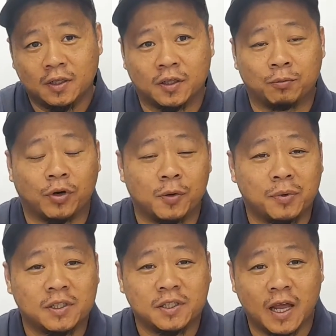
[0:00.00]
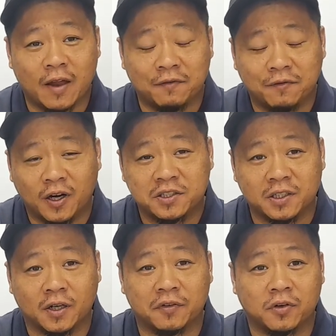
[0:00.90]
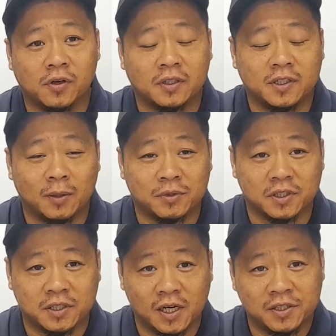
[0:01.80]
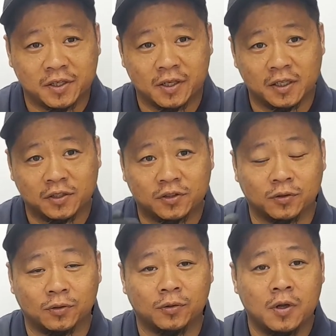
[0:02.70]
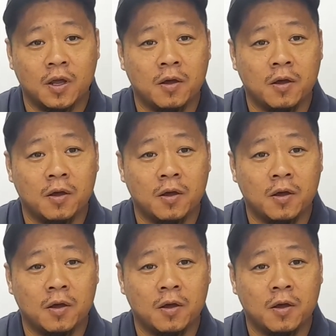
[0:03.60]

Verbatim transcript: The purpose and function of the coolant temperature sensor is to